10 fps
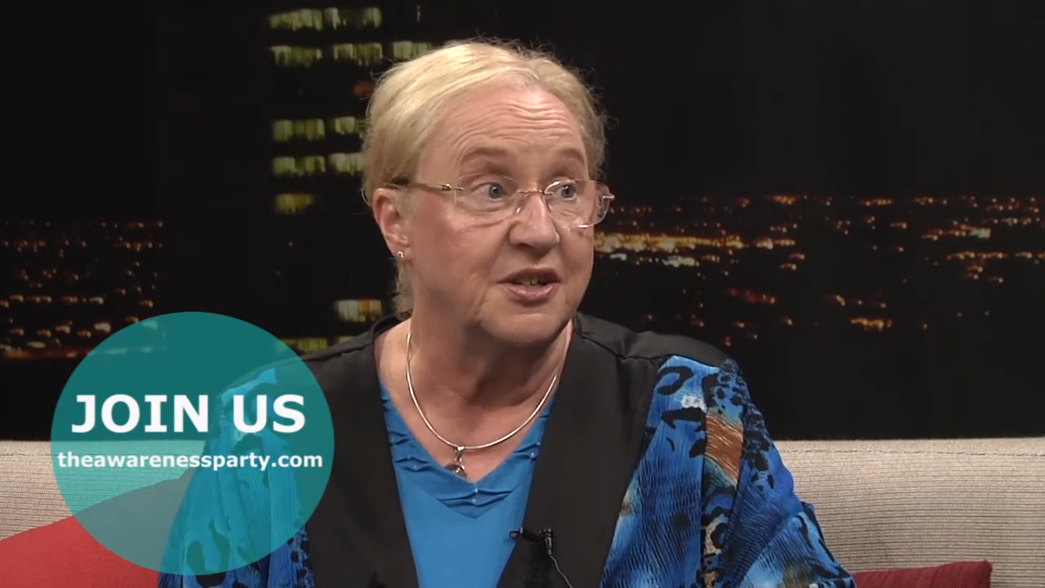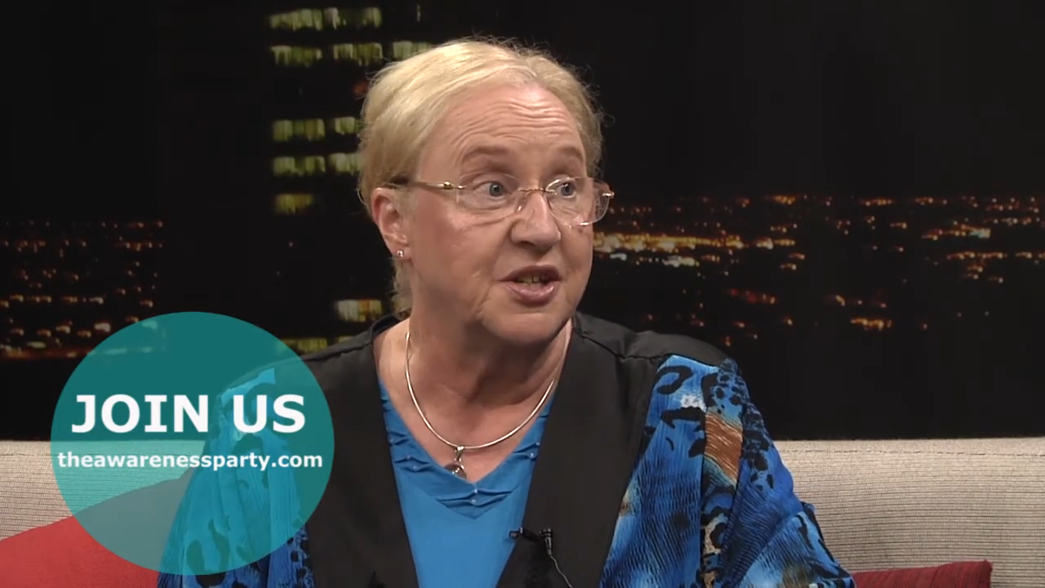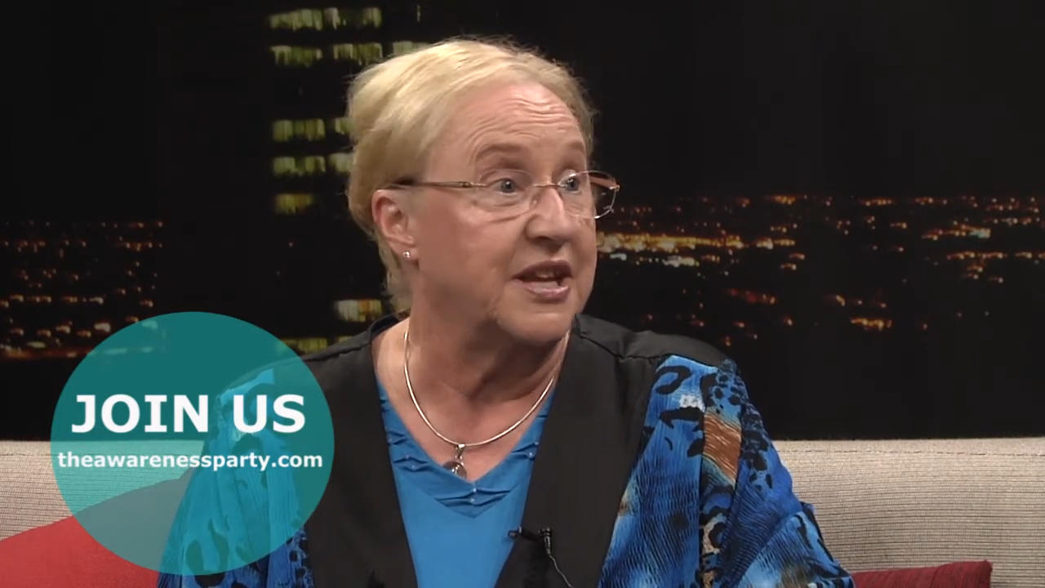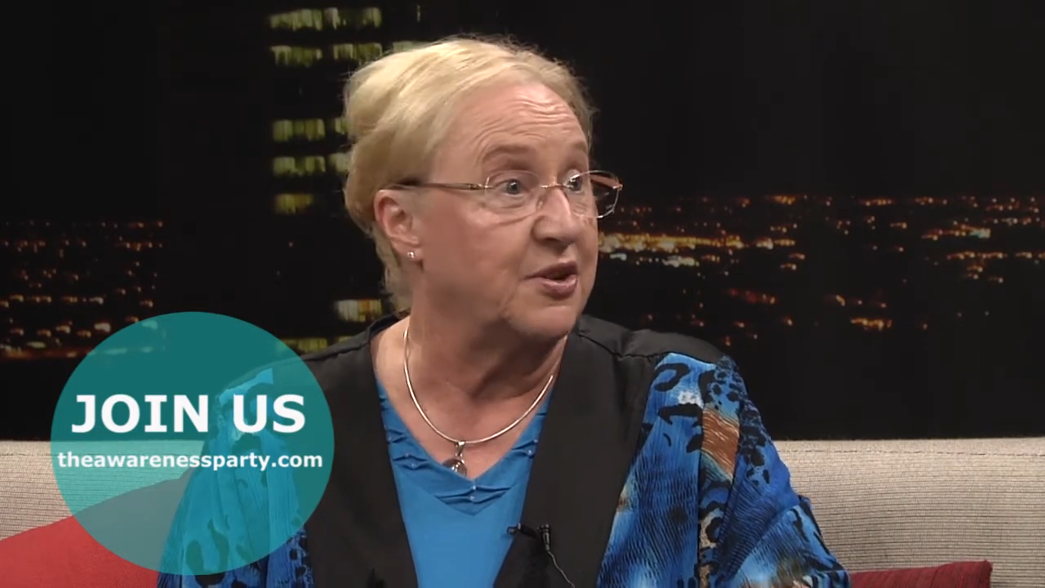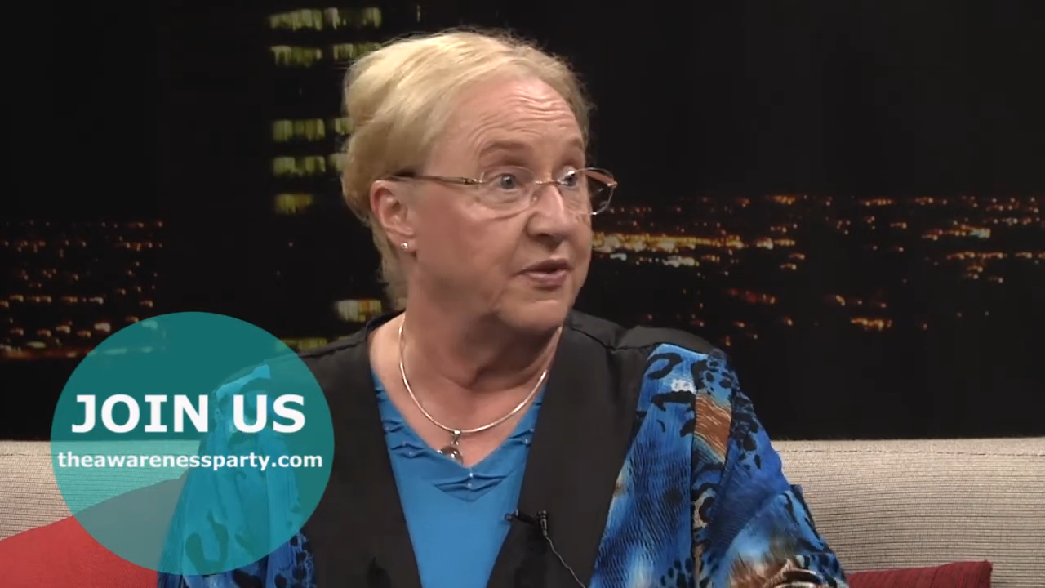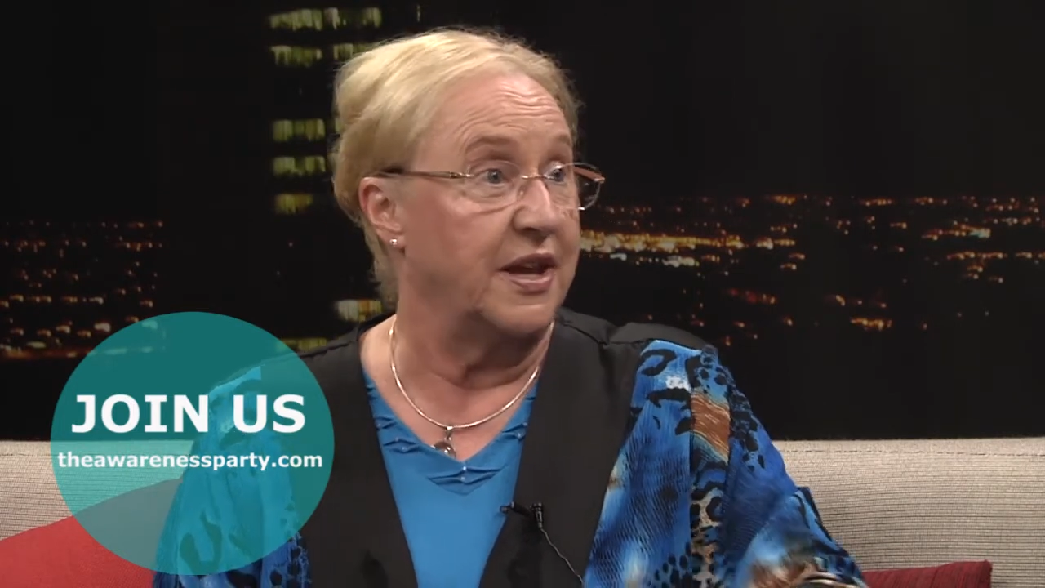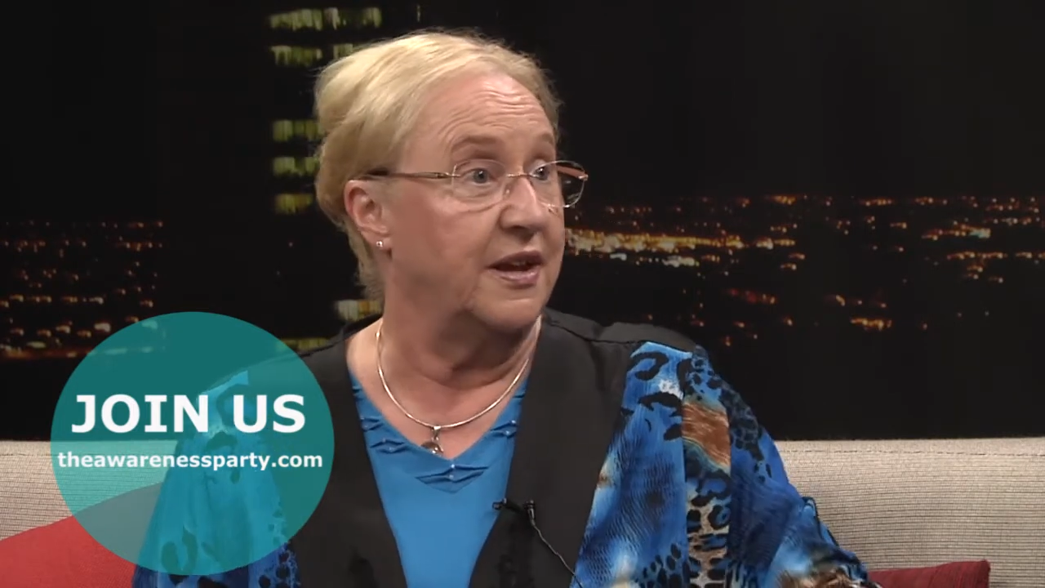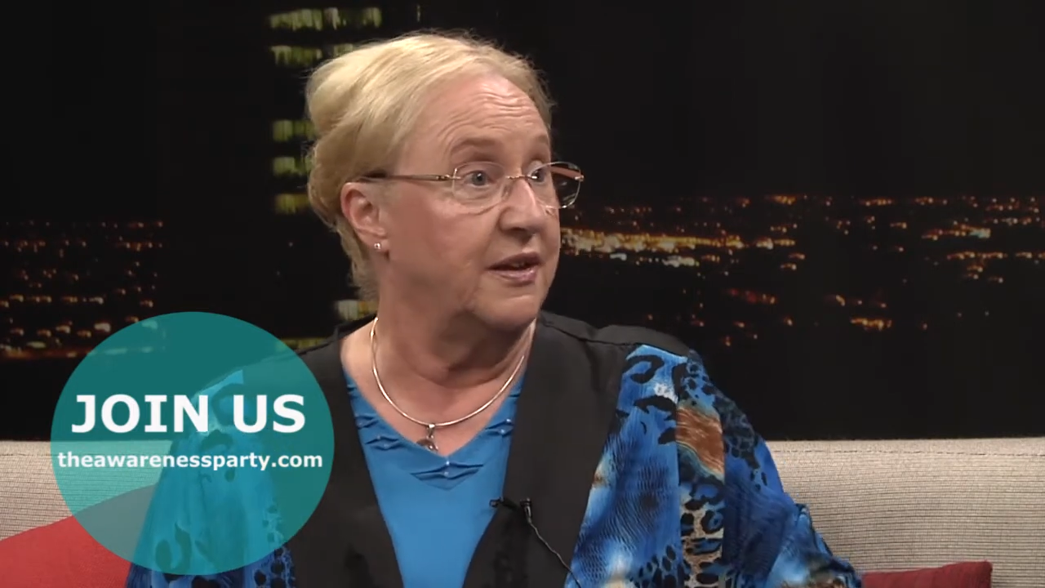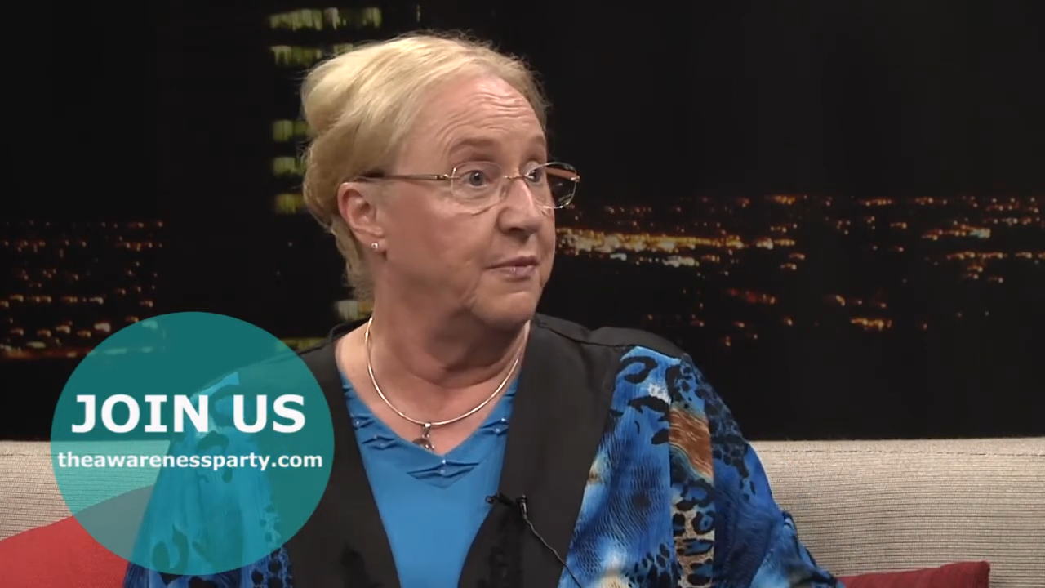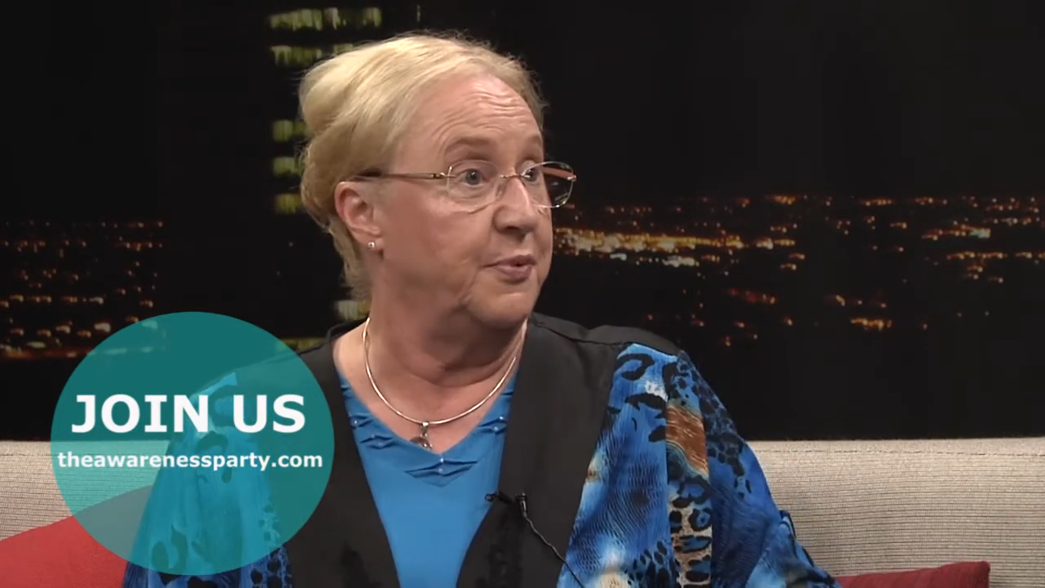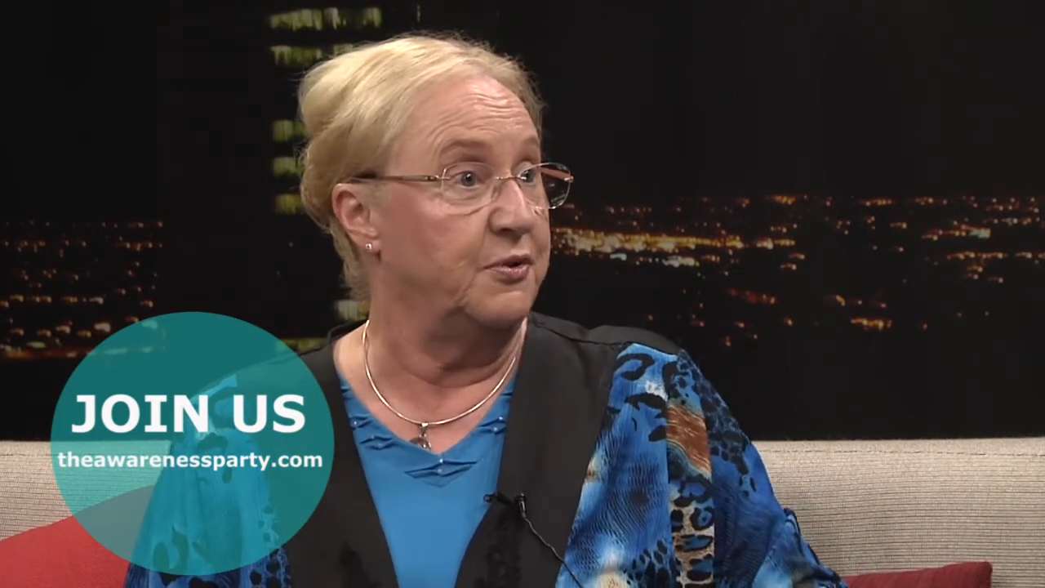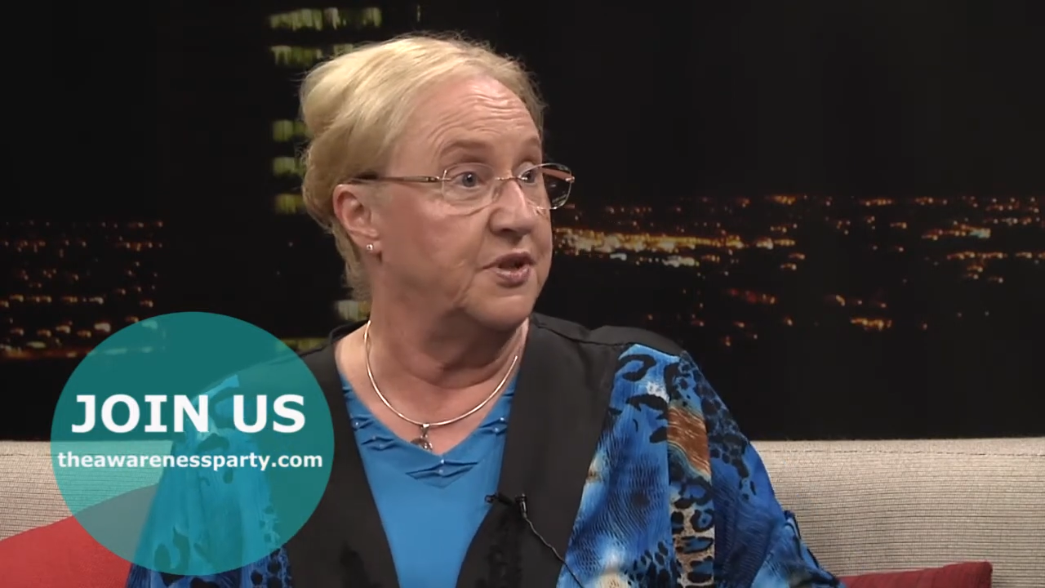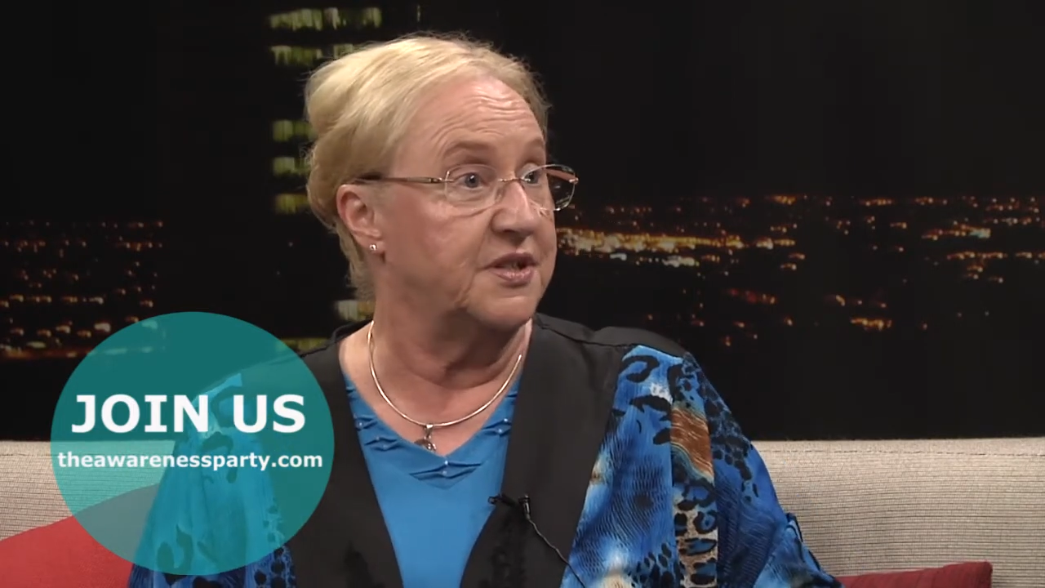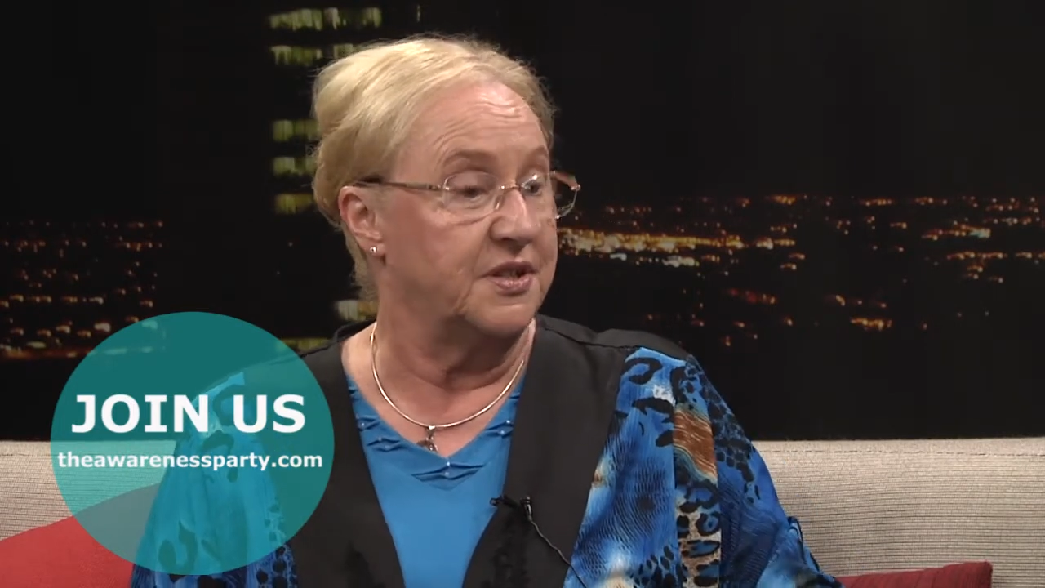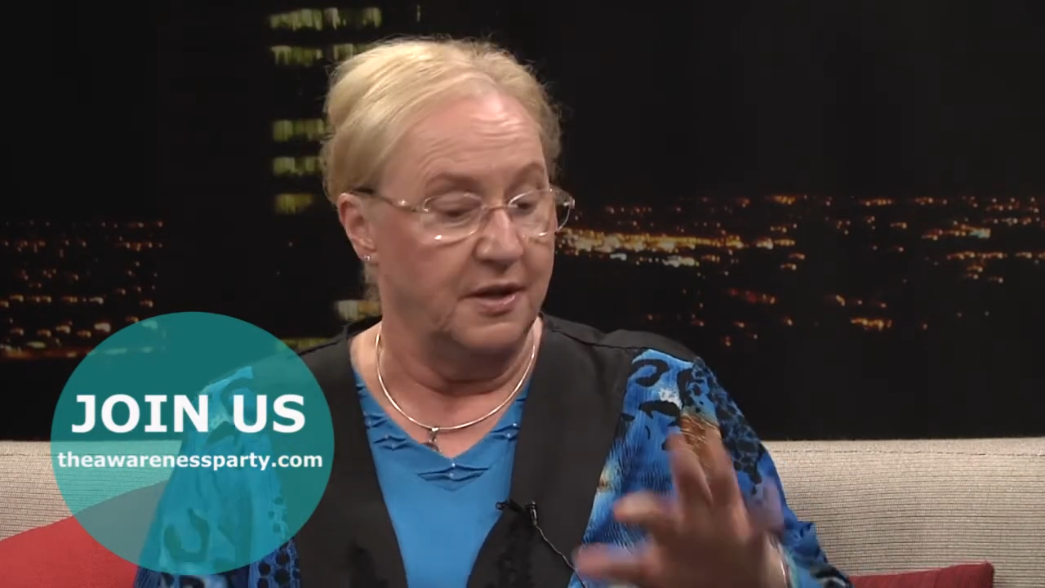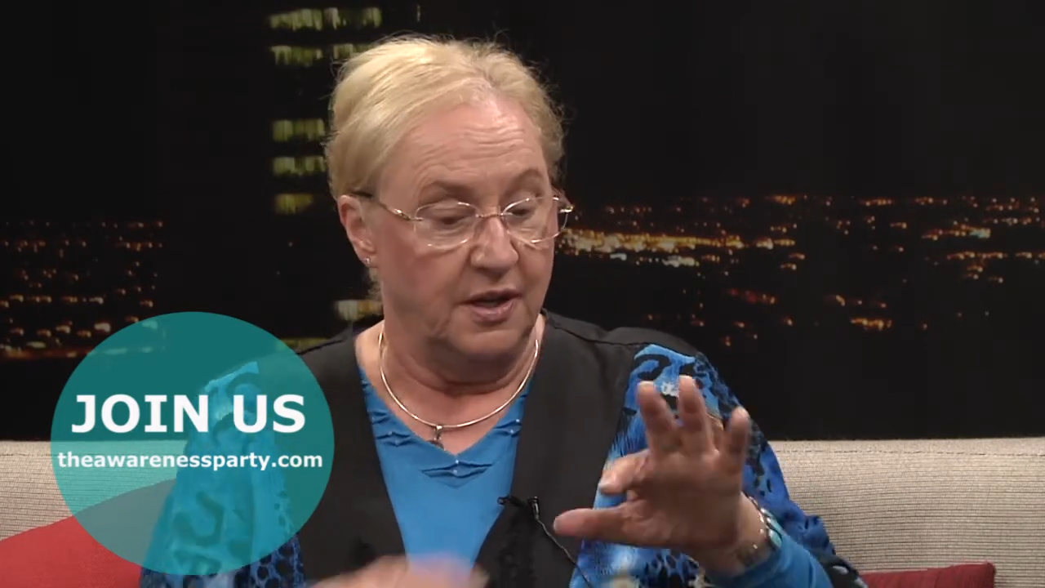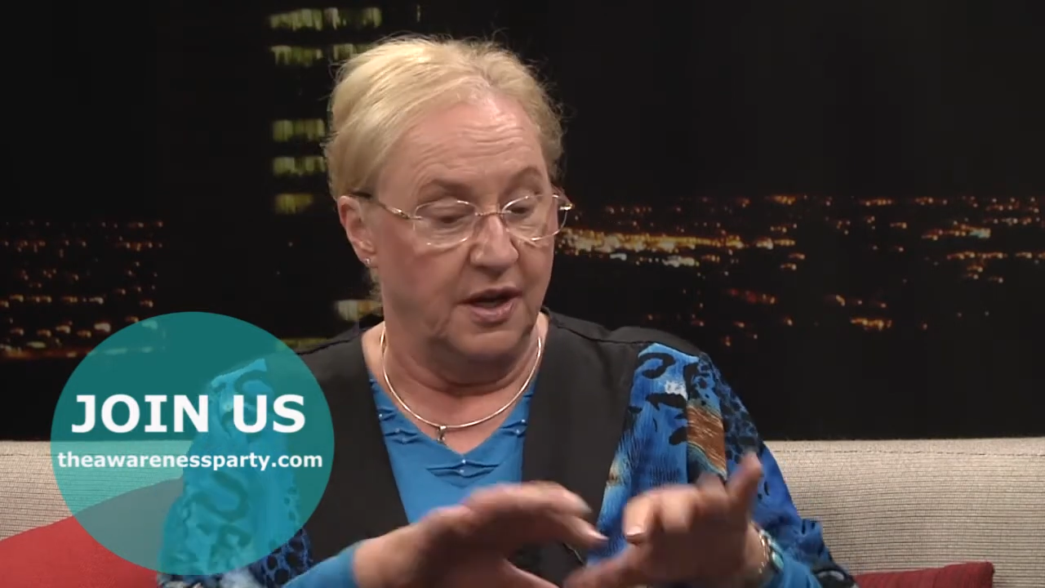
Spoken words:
just get on their computers